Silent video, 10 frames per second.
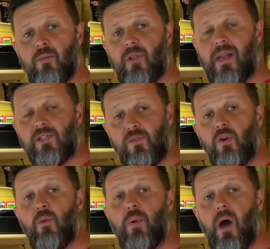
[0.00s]
of the last few
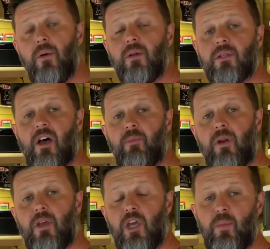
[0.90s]
components that I've been
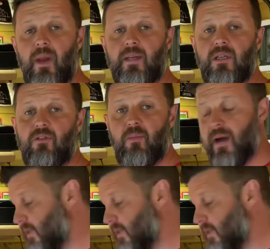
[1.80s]
accumulating for my